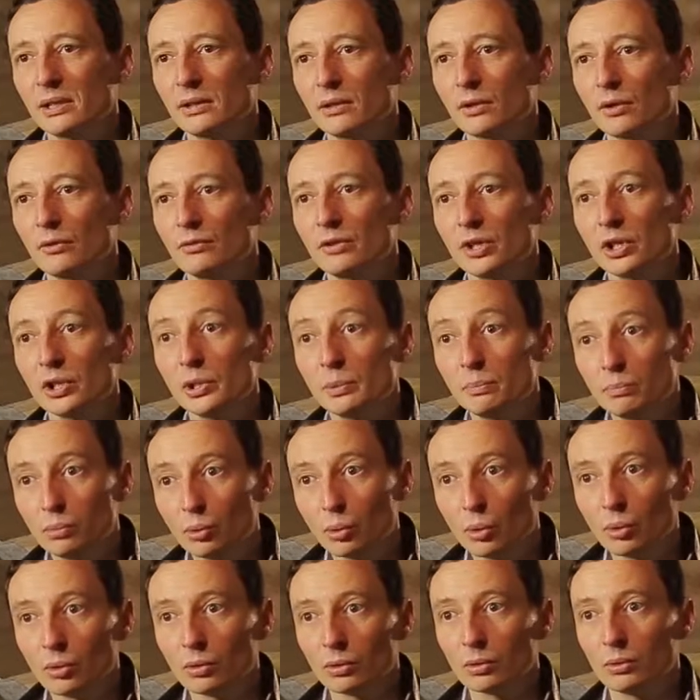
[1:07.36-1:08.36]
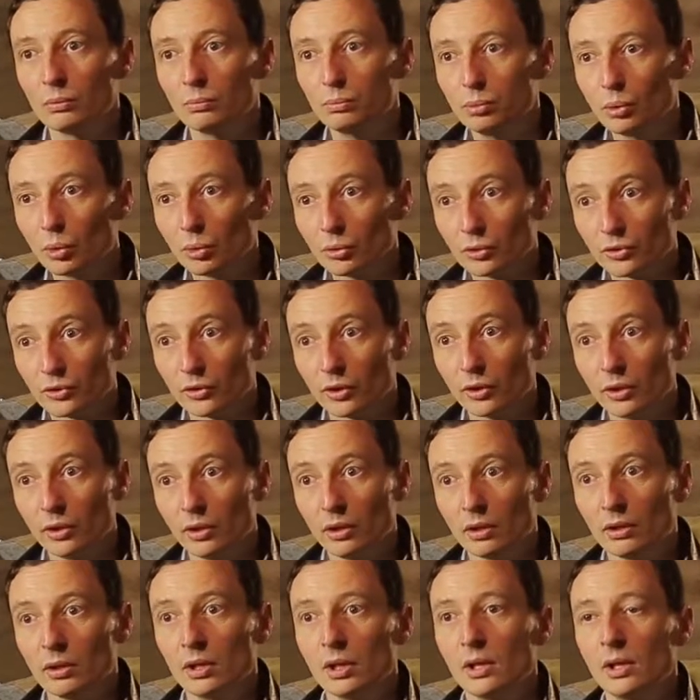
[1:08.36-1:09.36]
being a very poor
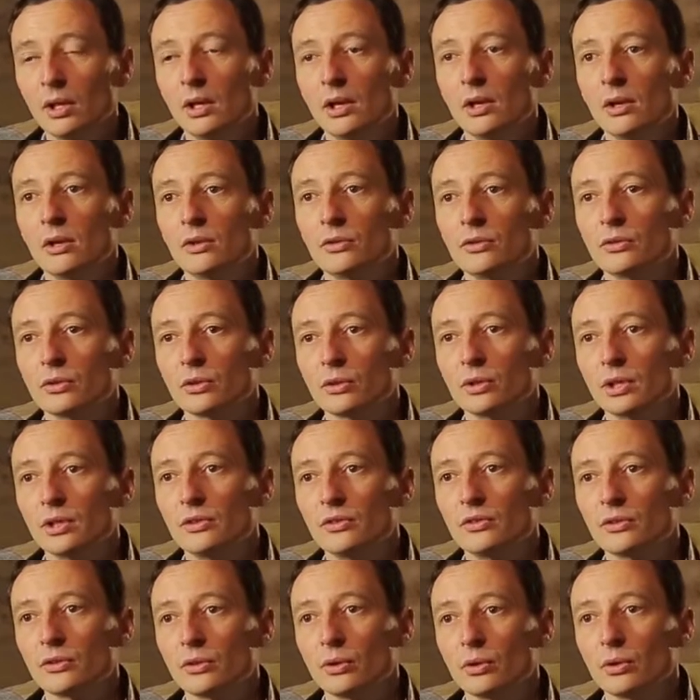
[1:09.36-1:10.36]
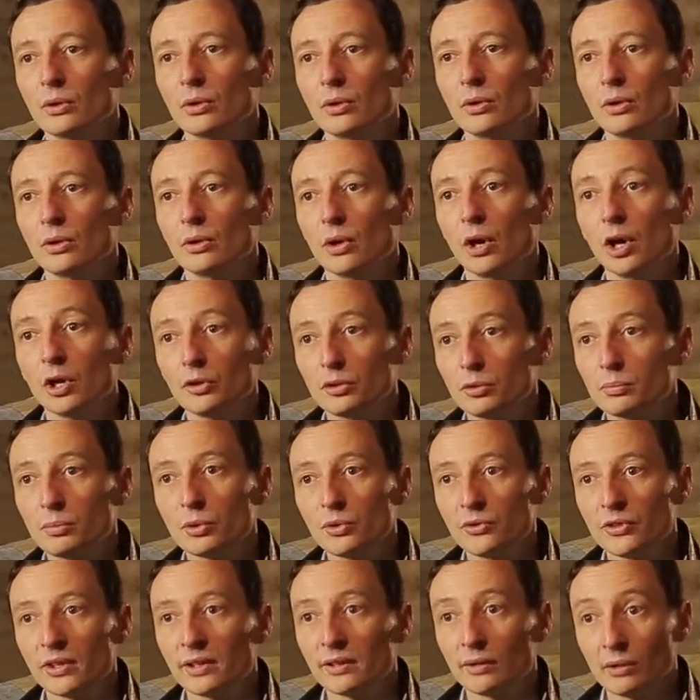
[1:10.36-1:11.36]
soil. So it's
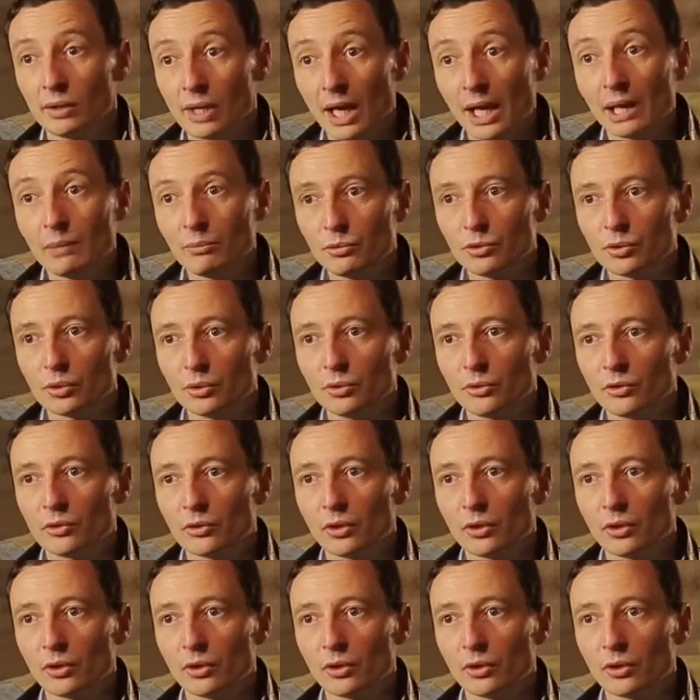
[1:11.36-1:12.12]
100% a limestone